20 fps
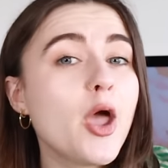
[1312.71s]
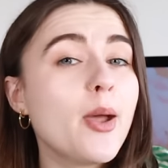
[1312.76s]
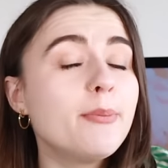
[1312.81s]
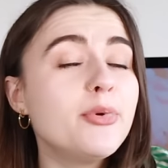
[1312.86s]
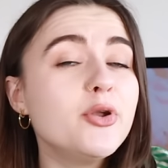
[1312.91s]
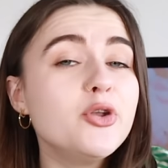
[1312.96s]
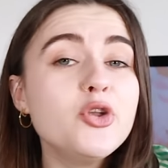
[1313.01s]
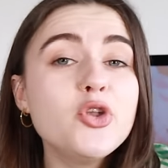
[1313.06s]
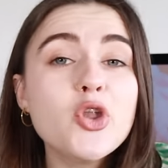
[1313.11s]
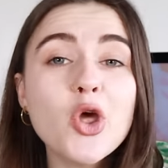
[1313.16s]

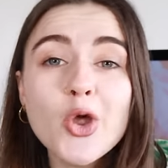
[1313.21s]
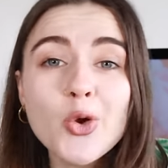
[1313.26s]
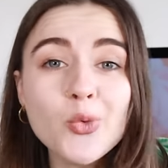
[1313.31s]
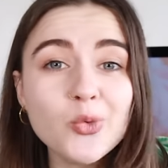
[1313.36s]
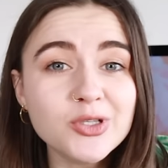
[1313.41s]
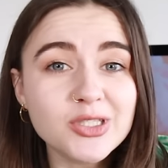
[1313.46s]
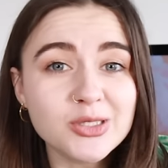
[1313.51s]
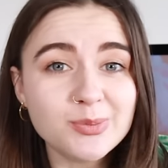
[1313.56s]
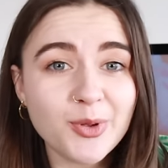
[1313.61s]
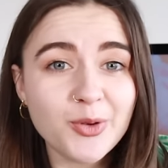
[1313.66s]
But no
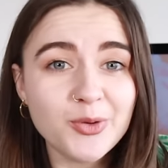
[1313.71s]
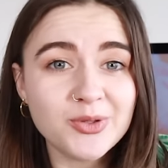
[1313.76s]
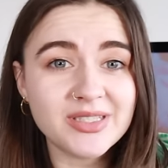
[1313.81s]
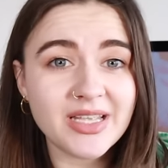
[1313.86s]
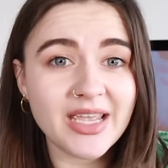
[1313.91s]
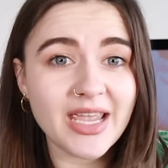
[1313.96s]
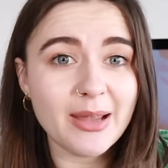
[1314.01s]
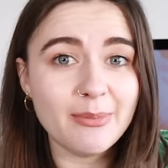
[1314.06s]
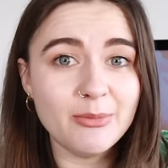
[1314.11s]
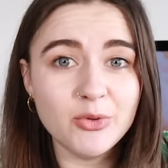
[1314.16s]
one spoke to
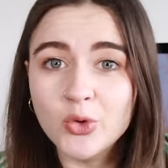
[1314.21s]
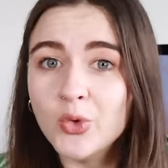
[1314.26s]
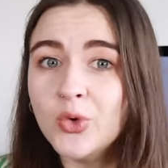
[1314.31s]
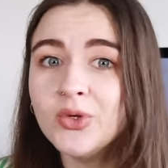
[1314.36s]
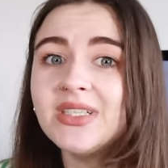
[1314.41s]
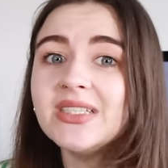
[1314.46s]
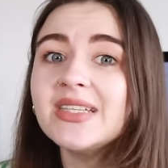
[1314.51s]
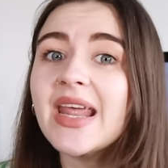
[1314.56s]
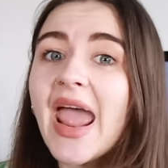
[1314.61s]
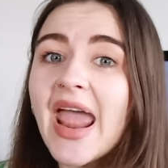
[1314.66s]
him, nor
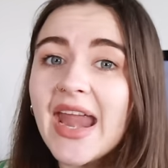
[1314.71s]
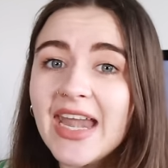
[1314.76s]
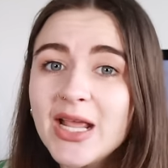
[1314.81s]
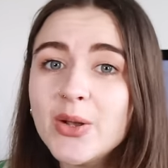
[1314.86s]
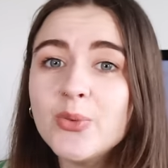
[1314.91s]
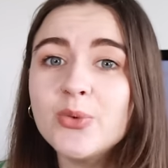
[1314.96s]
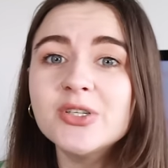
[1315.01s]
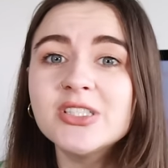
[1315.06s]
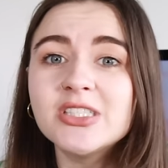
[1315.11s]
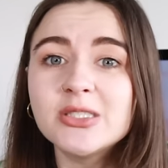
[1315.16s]
did
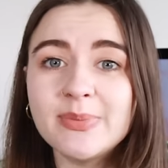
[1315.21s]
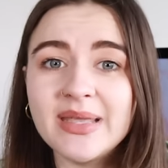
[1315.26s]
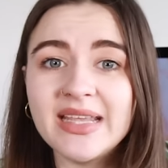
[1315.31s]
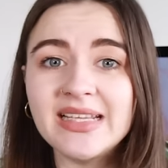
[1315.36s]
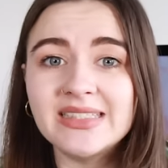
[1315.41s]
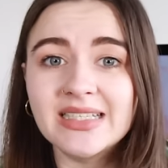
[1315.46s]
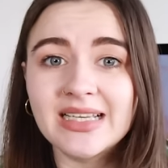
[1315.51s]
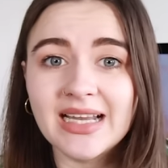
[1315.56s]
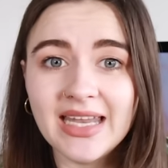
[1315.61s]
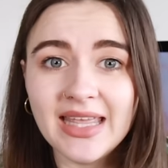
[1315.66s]
anyone
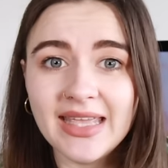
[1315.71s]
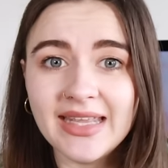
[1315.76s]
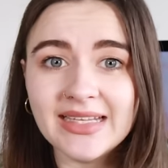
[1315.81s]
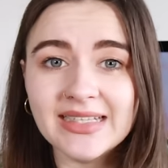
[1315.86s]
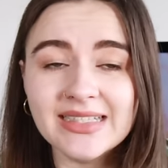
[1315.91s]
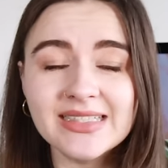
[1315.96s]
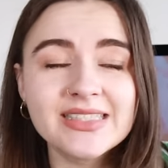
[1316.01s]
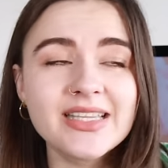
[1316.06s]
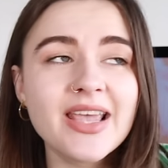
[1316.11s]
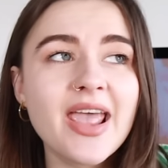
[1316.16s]
speak to
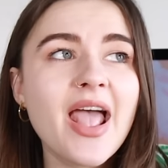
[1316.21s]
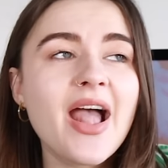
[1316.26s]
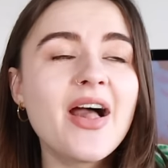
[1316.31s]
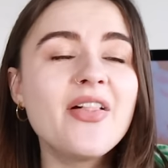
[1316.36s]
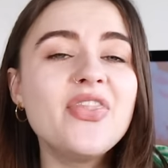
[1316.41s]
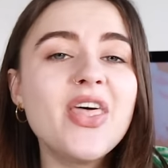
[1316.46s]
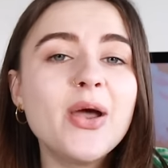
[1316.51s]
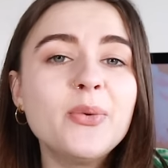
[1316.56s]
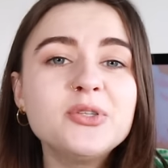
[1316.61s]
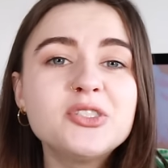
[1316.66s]
Clint.
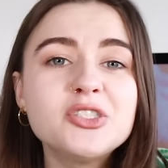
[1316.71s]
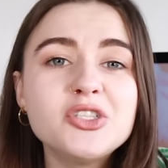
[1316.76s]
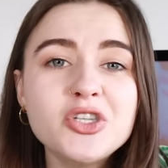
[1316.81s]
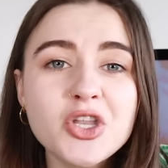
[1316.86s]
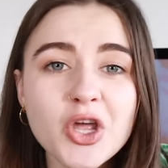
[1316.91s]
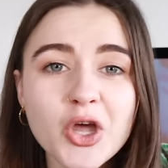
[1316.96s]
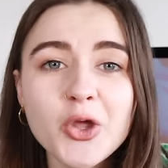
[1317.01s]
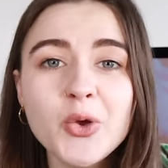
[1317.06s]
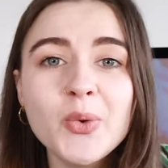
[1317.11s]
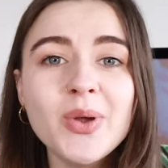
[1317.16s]
There was
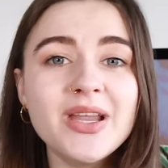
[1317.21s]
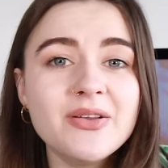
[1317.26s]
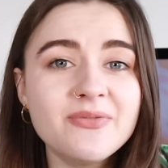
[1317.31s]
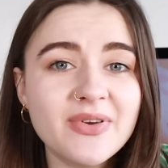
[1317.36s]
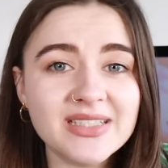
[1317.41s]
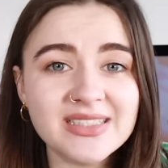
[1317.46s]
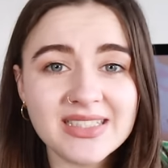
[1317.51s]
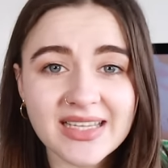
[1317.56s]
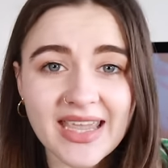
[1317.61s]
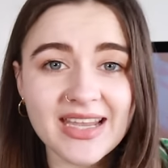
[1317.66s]
no
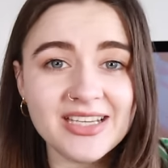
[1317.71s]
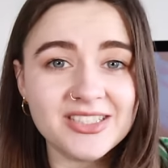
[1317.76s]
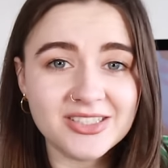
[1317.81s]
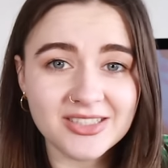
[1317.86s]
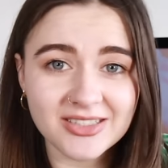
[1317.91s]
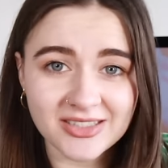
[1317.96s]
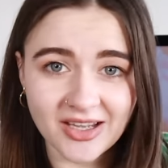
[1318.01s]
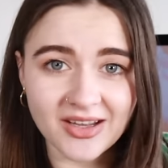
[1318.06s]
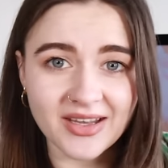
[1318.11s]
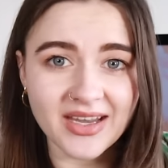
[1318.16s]

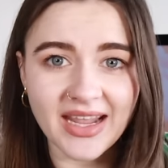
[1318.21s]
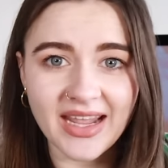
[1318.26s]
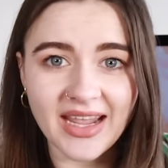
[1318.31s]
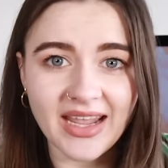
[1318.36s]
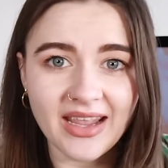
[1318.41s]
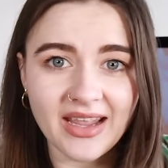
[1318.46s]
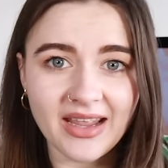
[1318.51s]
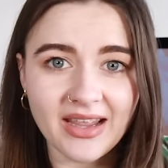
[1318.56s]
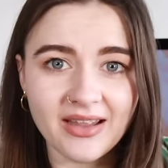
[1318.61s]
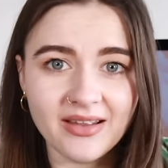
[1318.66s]
investigation done
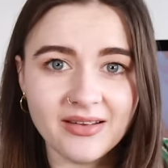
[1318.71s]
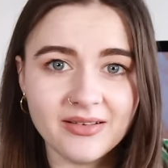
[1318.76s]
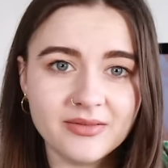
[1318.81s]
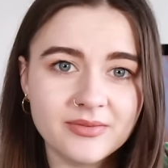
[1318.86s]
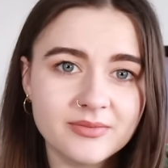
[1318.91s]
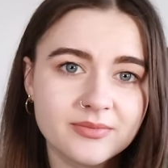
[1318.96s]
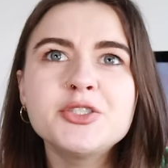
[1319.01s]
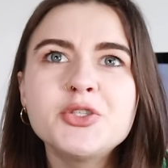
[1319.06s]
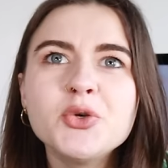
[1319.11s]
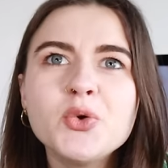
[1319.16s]
here.
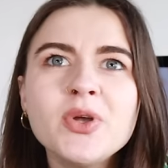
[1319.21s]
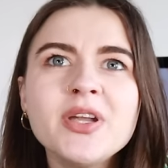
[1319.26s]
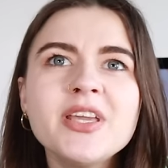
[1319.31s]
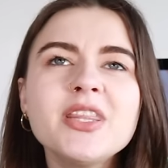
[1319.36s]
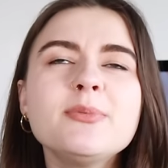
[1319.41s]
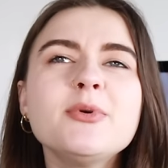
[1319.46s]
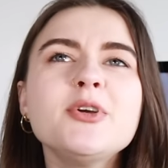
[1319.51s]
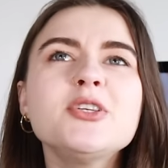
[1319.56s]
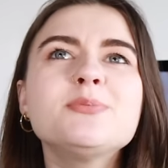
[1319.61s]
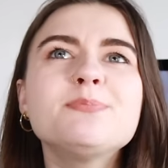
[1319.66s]
Surely
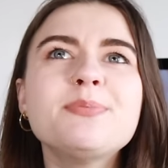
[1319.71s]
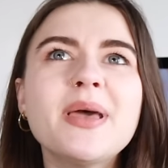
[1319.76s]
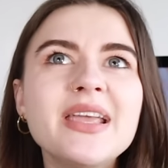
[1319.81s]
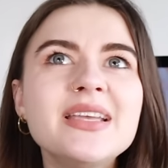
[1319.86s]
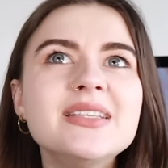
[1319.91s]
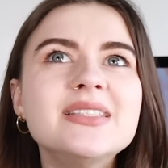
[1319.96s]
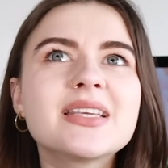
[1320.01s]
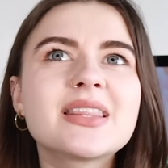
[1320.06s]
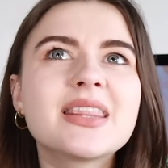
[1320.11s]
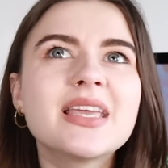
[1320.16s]
the most
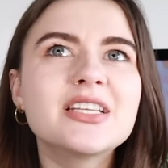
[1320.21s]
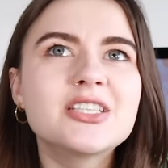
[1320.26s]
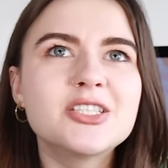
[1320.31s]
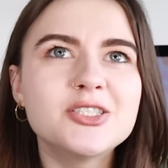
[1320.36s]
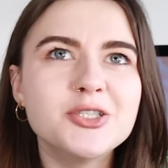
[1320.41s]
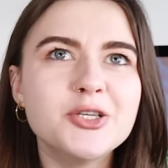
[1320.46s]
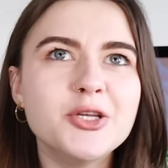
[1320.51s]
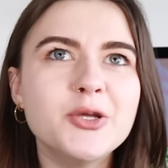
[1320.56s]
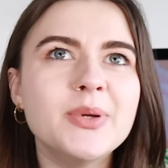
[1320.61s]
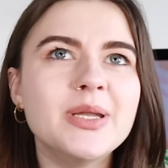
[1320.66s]
basic thing to
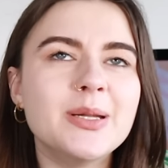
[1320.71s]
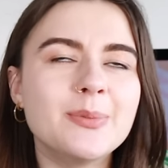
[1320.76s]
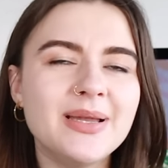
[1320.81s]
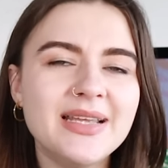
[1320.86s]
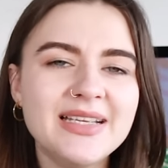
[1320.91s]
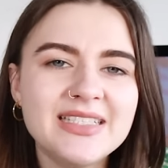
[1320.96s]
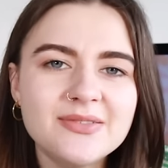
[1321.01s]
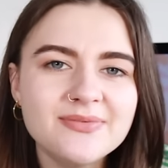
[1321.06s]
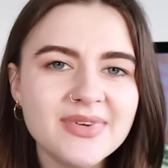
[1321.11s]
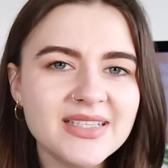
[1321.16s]
do in a
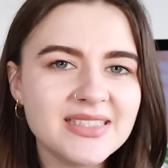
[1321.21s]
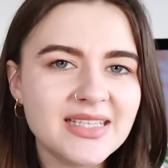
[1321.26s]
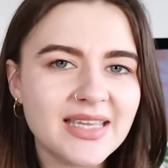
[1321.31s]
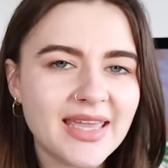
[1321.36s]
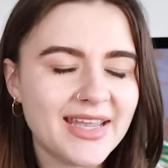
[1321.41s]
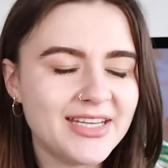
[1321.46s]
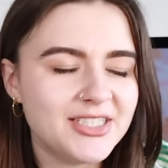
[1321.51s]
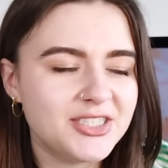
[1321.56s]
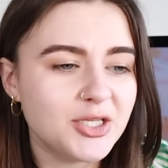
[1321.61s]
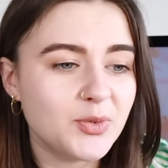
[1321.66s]
police
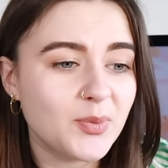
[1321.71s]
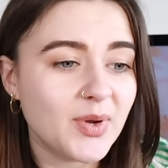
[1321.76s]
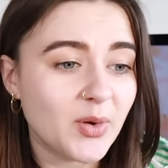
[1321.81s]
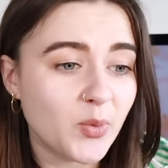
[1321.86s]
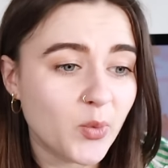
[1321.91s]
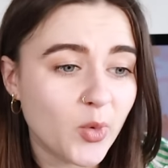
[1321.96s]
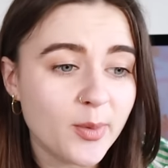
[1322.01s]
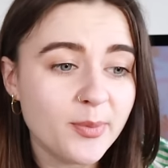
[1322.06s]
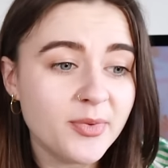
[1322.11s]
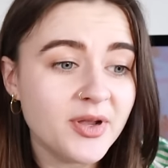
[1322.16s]
investigation when a
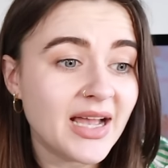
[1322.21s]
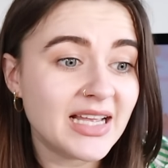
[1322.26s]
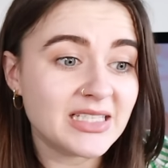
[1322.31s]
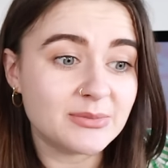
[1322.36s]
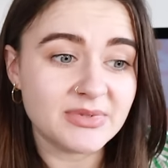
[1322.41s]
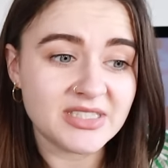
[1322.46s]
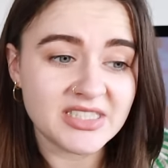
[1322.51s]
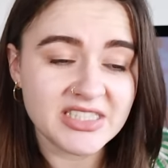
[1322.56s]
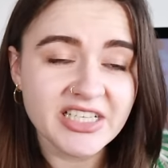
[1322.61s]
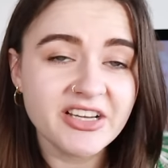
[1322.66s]
woman has
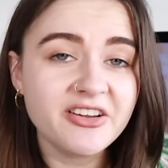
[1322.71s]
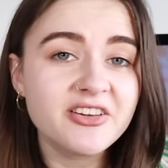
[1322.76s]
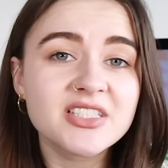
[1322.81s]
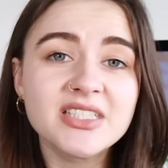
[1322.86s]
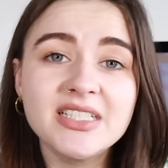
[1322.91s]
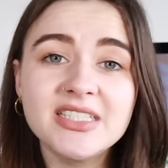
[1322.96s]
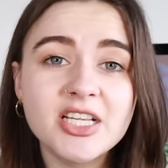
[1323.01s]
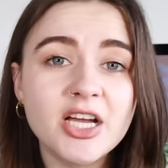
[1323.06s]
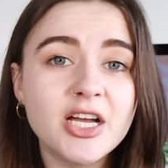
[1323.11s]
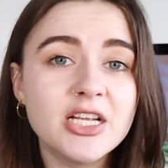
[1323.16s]

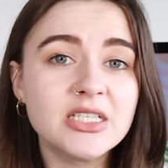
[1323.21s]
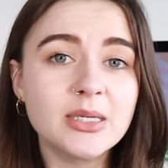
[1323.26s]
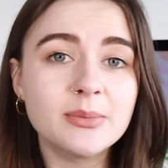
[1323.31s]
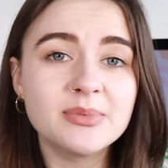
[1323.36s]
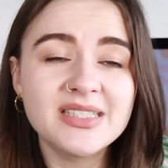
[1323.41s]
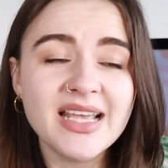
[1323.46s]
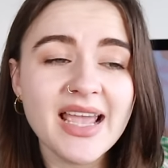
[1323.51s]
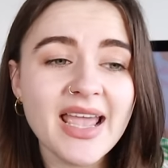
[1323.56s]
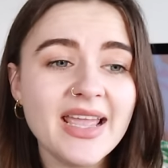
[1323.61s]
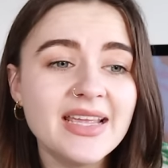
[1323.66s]
mysteriously turned
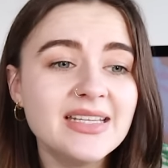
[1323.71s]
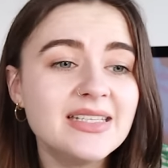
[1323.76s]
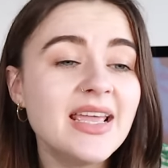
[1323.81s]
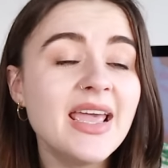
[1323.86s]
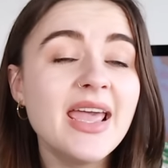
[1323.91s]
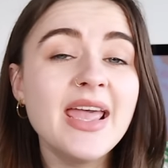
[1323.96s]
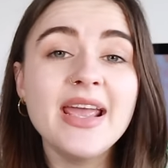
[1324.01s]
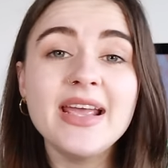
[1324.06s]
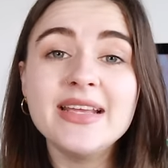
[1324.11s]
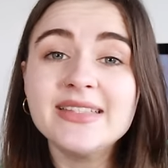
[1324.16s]
up dead
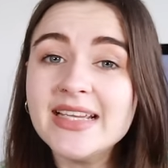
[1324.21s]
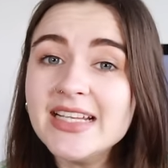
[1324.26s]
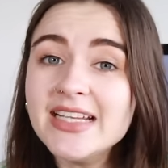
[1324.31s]
is